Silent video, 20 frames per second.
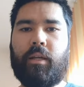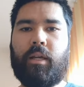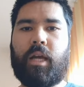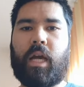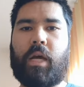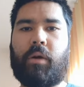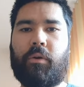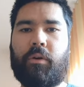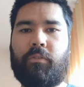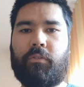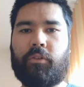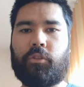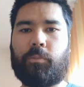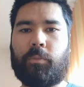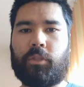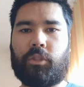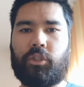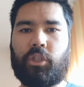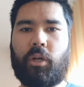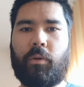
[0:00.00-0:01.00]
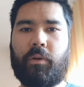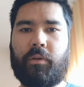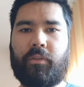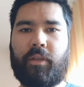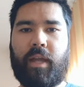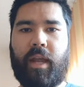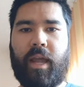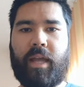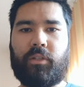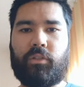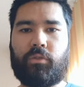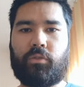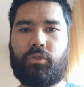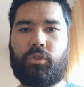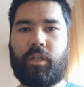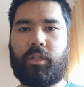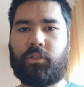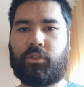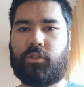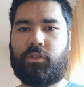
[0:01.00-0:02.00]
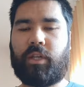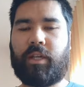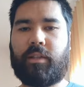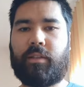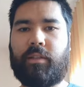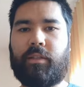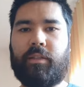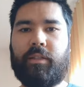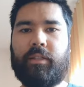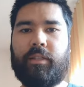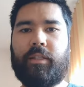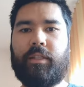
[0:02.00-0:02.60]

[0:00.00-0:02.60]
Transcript: However, it's been shown that actual trunk strength